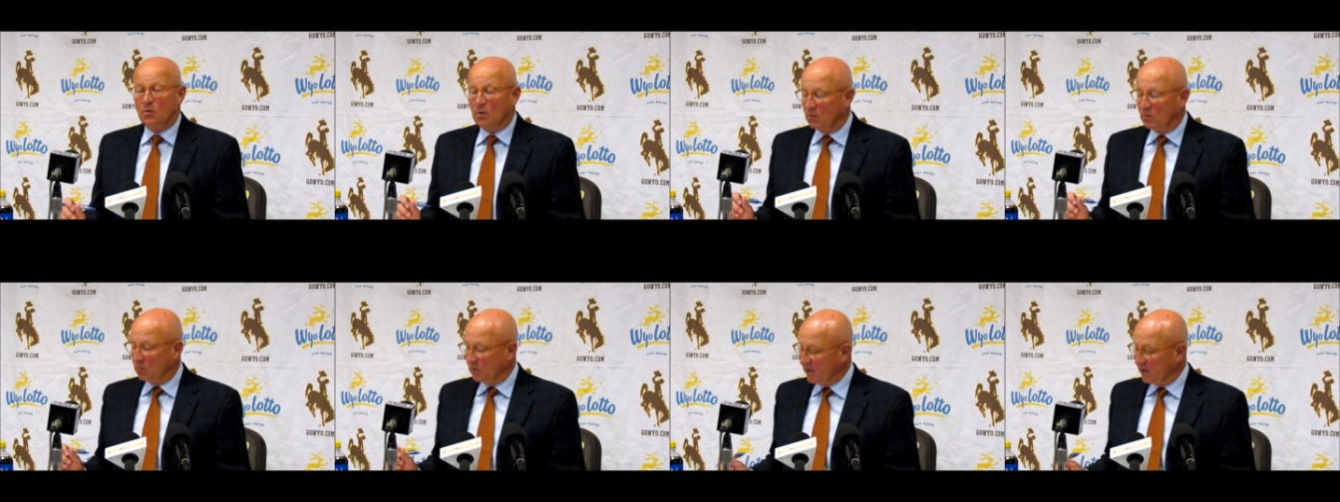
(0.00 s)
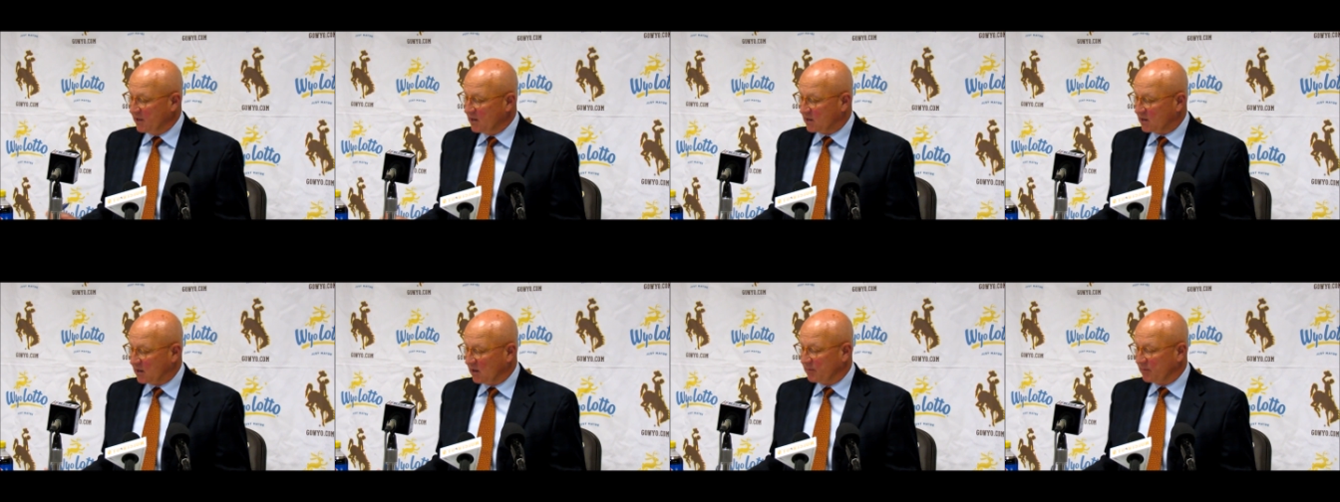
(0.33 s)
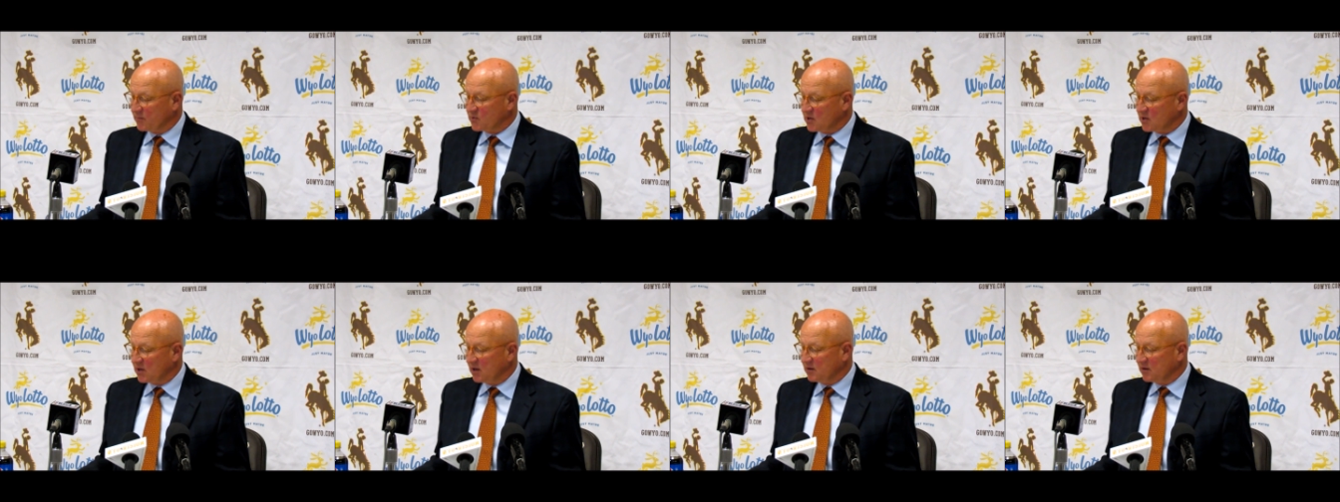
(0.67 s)
Or? Well, when he
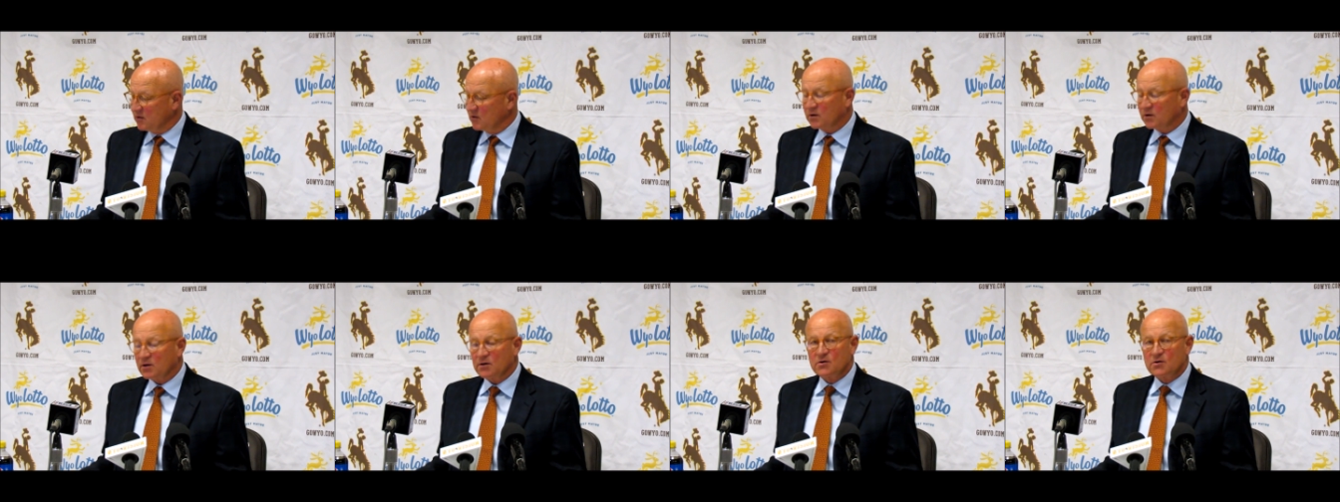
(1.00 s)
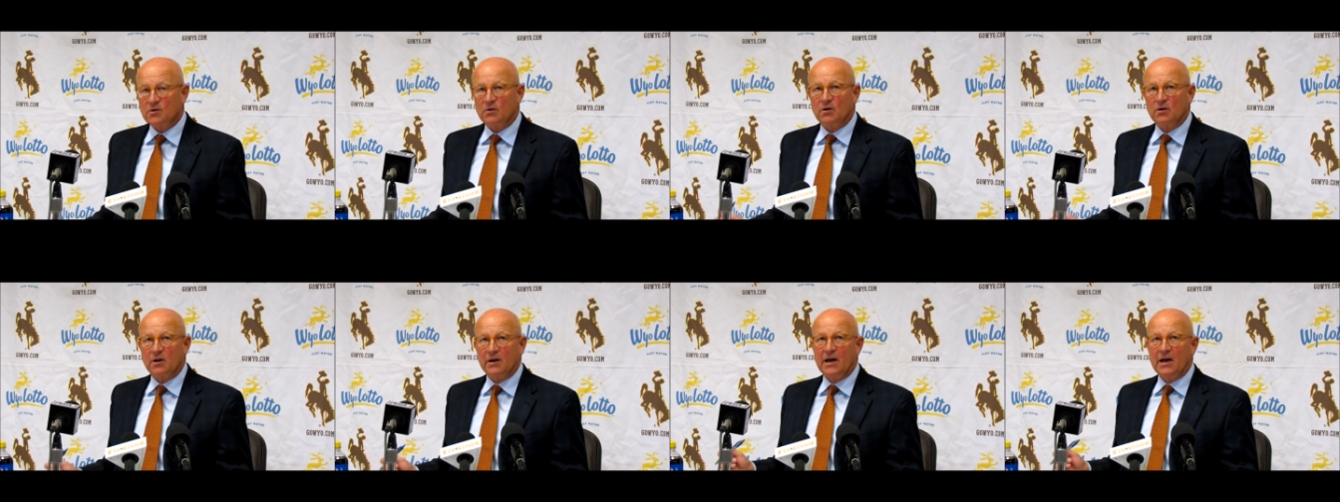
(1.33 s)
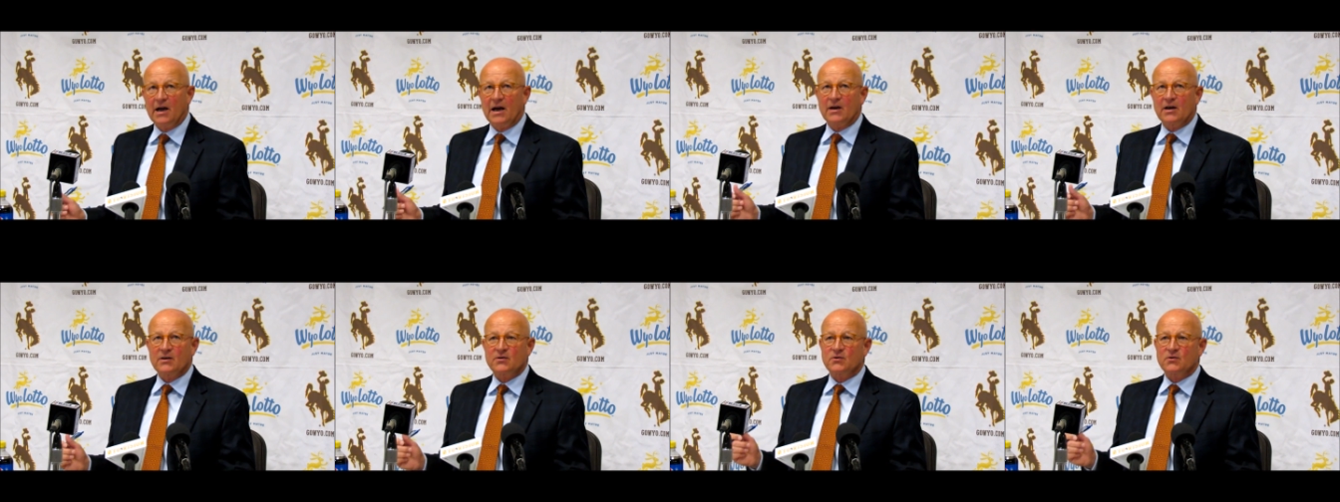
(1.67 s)
comes in, you can certainly
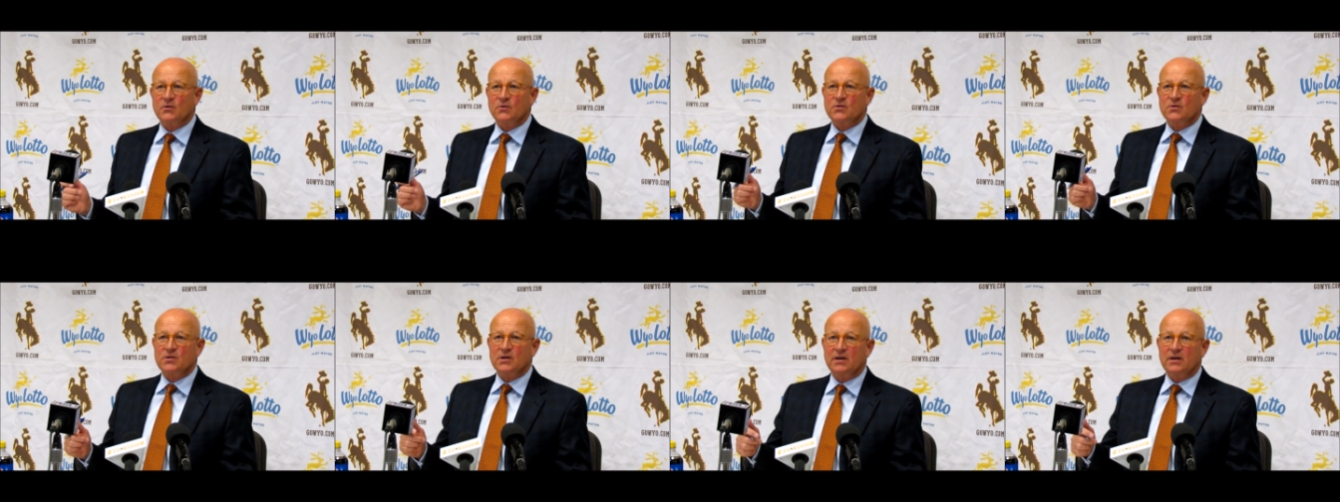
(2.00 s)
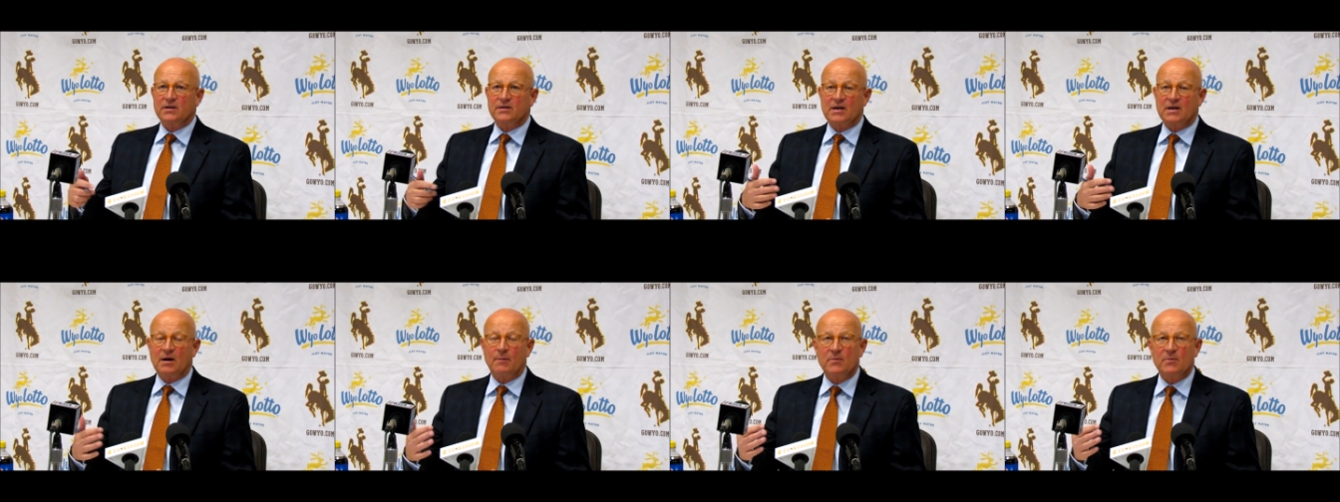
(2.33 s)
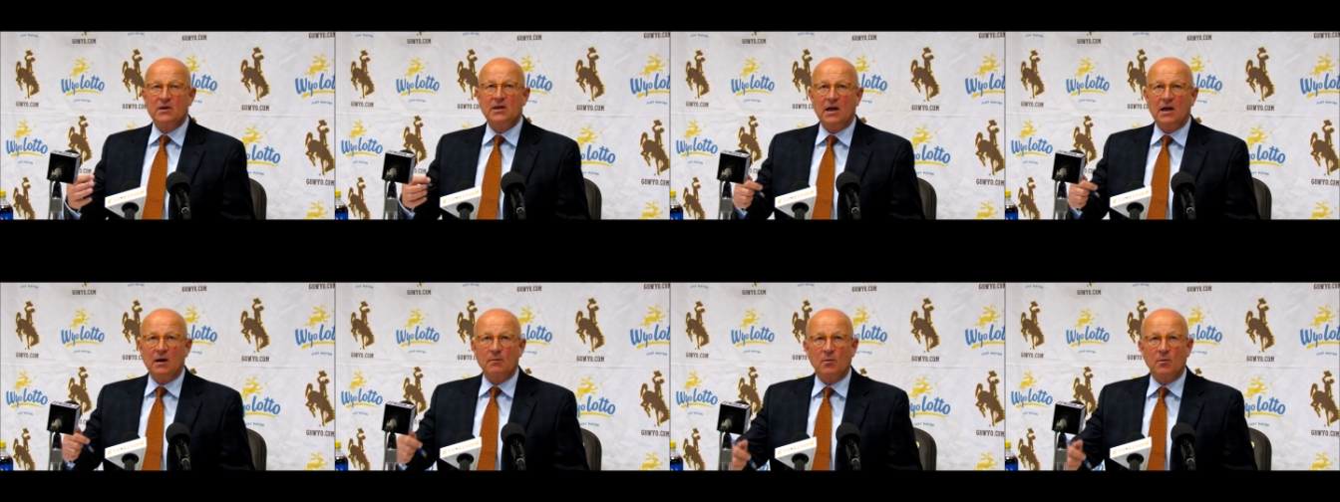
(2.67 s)
ask those things. That
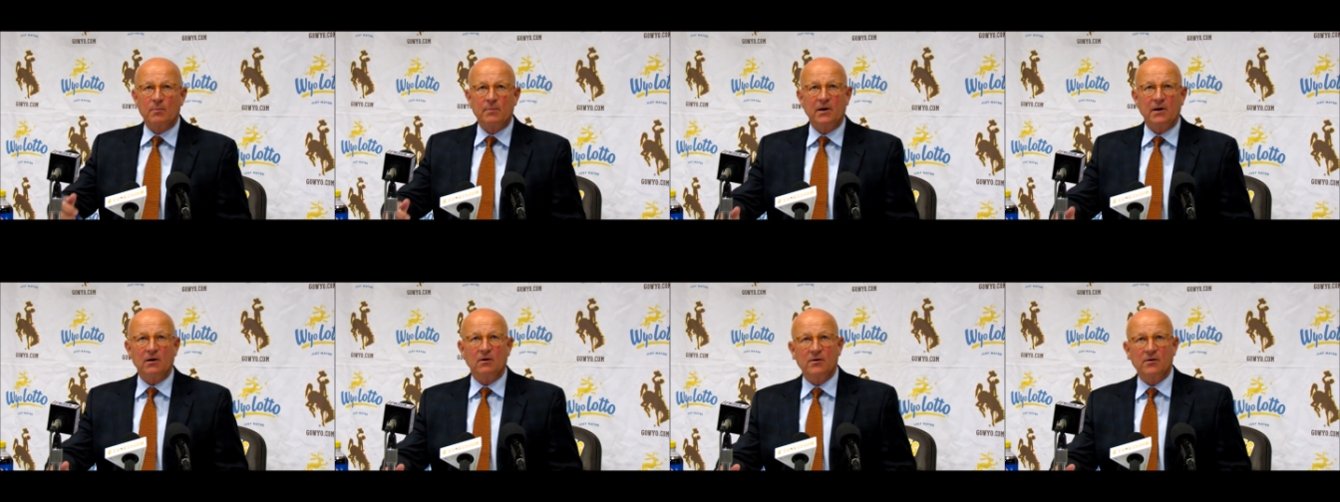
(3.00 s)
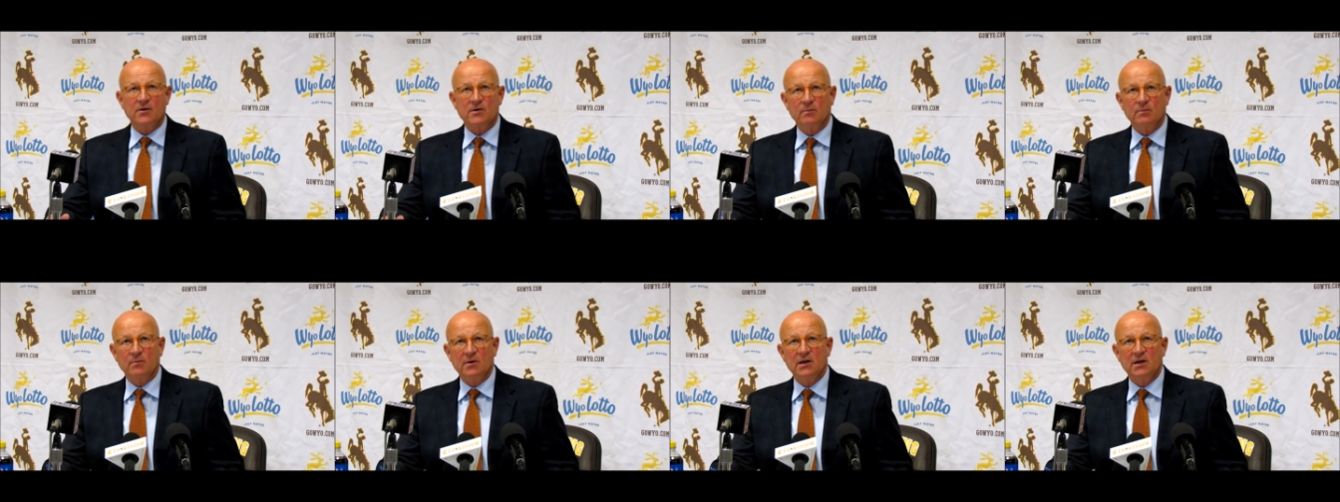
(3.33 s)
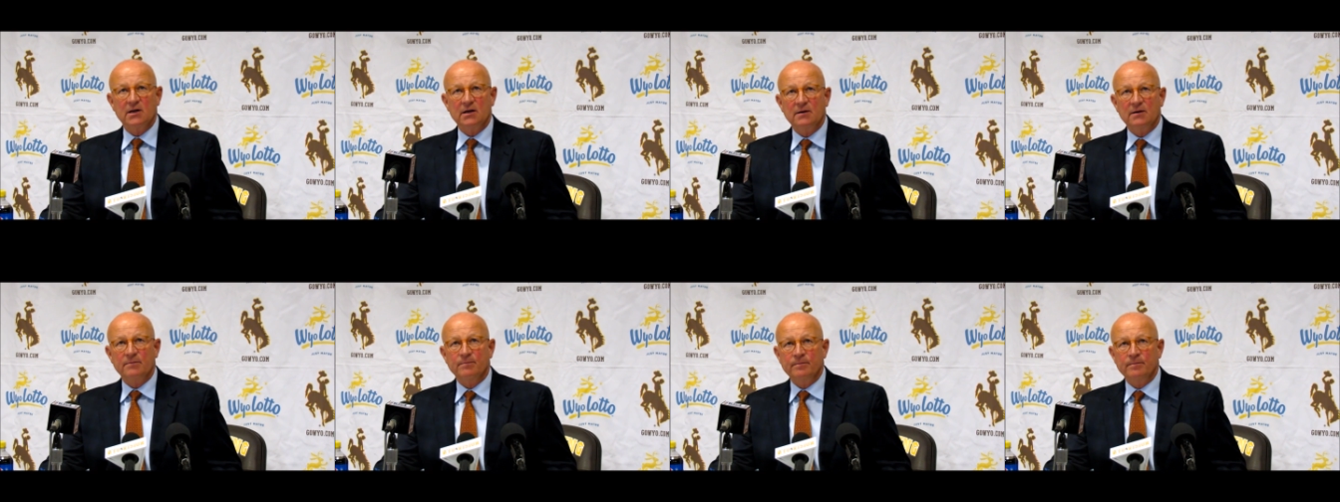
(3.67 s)
became apparent to
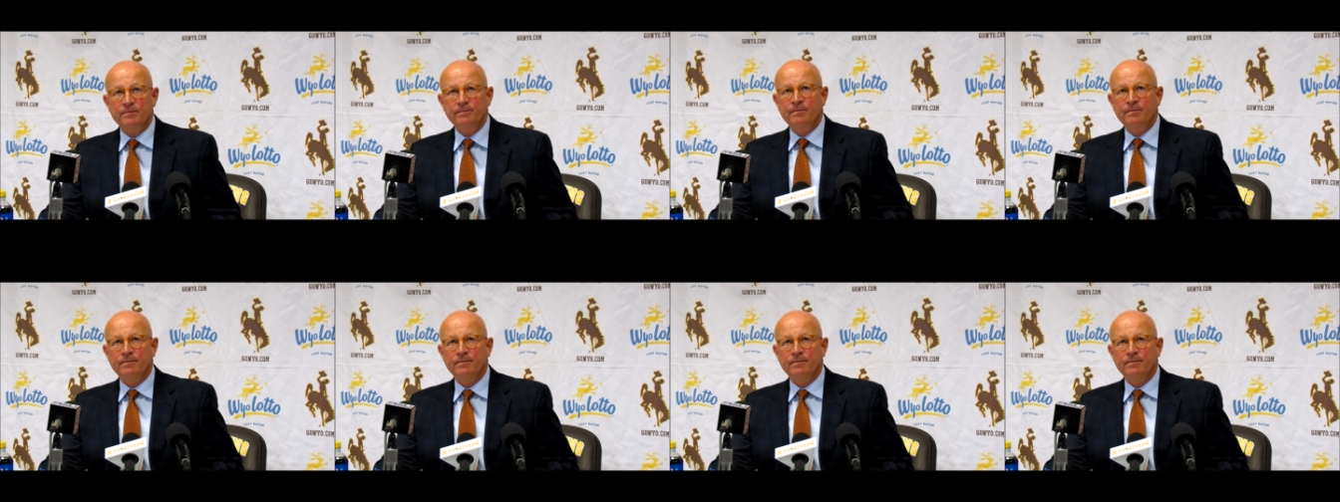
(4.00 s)
me.